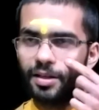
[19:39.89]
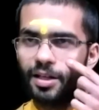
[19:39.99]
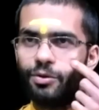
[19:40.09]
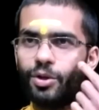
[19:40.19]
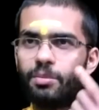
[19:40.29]

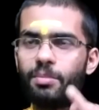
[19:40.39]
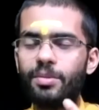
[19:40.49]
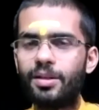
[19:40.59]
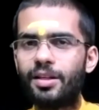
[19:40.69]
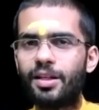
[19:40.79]
If you
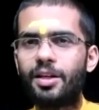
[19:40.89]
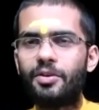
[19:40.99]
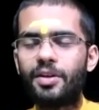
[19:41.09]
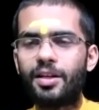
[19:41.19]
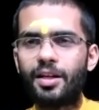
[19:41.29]
remember, in
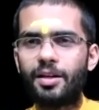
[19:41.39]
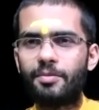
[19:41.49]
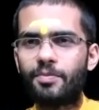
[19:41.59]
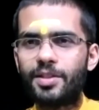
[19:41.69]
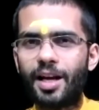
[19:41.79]
our
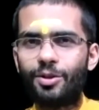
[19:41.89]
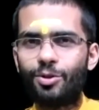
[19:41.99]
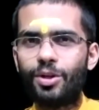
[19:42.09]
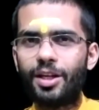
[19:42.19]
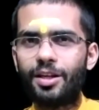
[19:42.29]

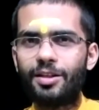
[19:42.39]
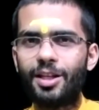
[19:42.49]
Chandogya,